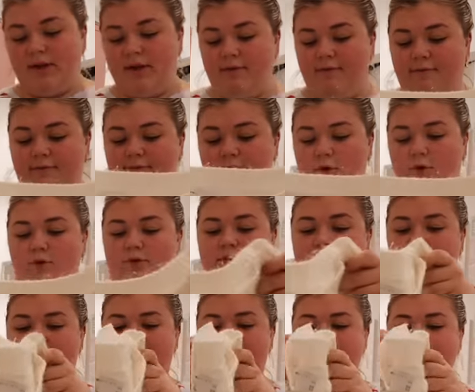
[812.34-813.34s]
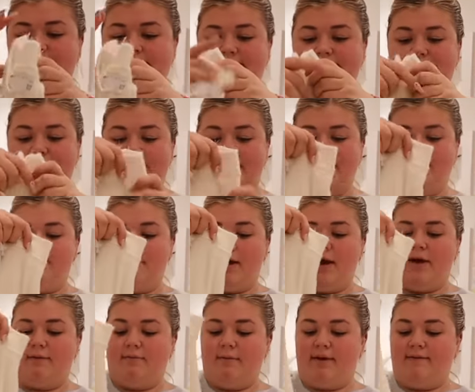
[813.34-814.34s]
gonna fold these and set them
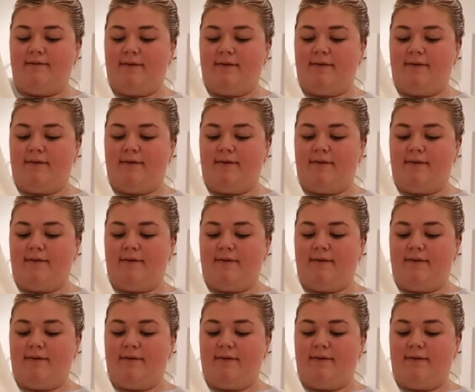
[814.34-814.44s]
on my